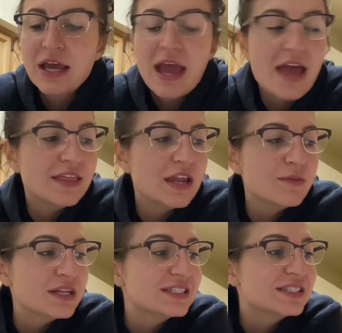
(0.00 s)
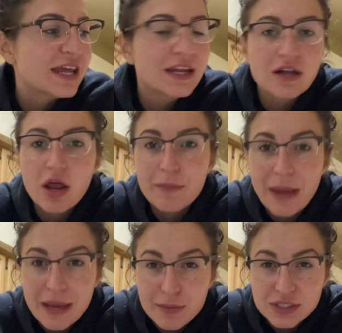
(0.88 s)
And then I'm gonna set it on
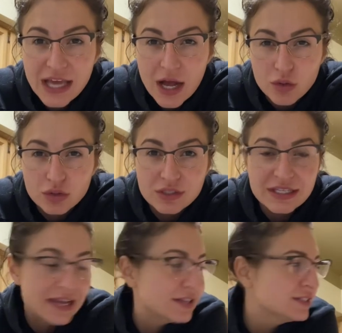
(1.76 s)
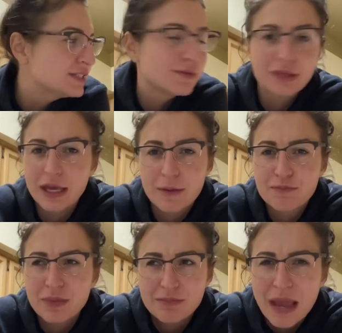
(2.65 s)
paper towels and some like
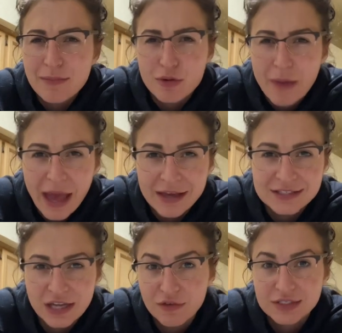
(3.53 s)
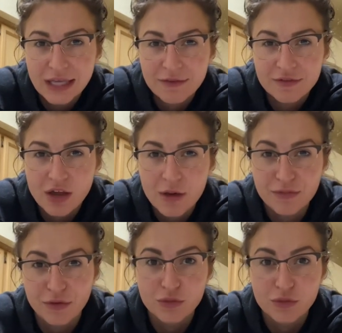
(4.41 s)
paper bags that I've saved up from